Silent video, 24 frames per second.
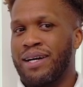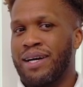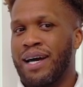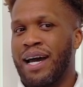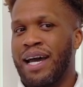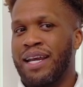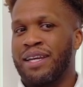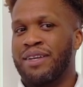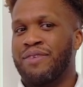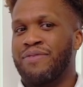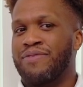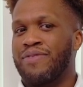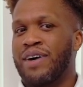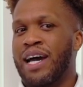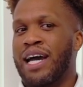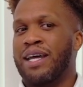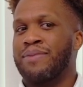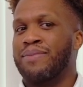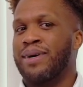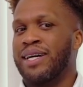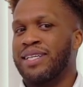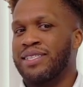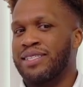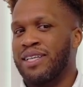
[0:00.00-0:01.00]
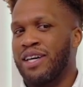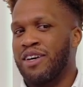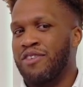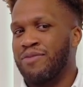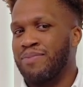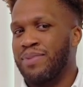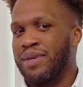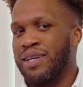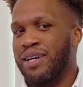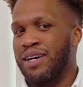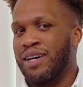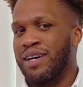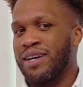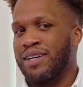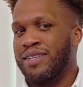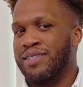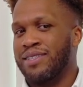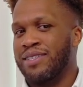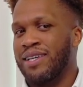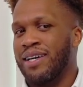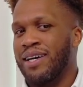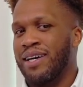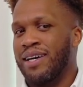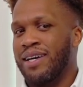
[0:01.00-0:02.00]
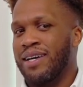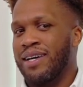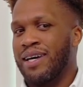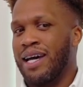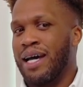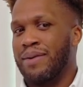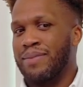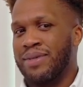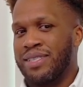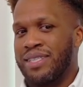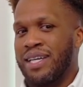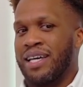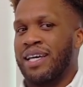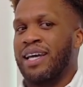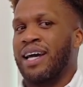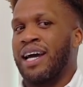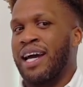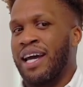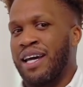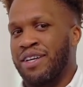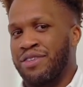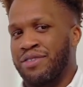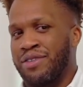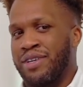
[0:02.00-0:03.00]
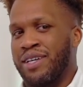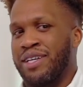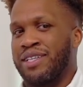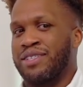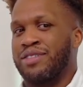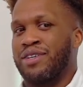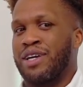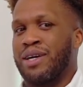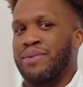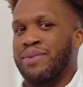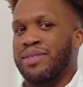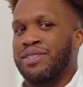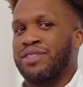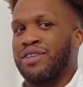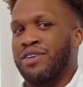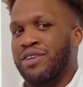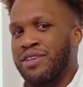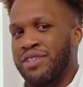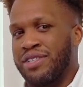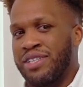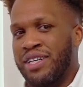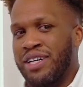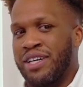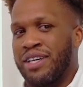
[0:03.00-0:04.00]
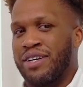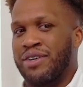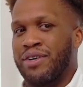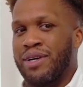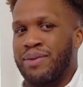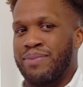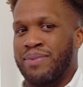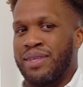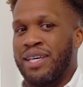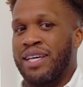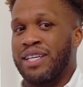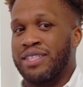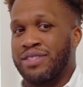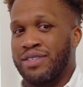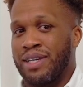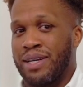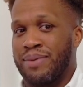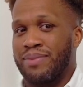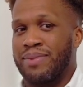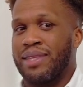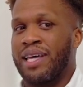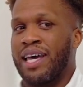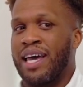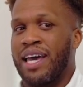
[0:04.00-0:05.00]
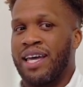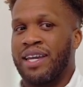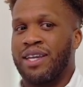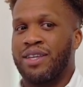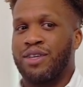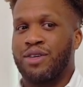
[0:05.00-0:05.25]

I define myself because I'm a psychiatrist, or I'm a surgeon, or I'm this, or I'm that.